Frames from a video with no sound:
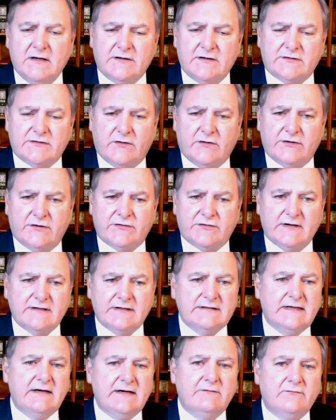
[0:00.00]
So the
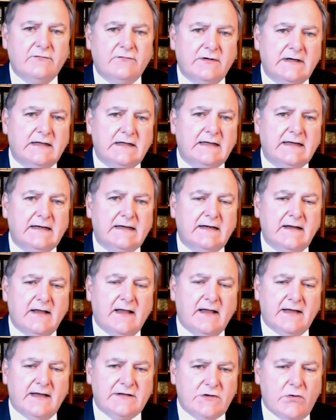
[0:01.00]
trustee really
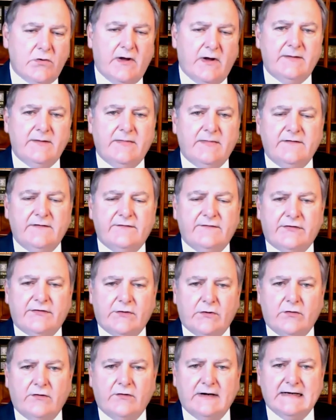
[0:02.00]
has quite a bit of
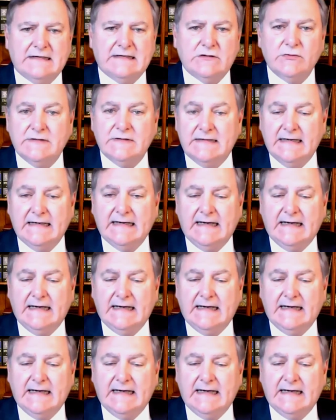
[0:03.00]
authority to dig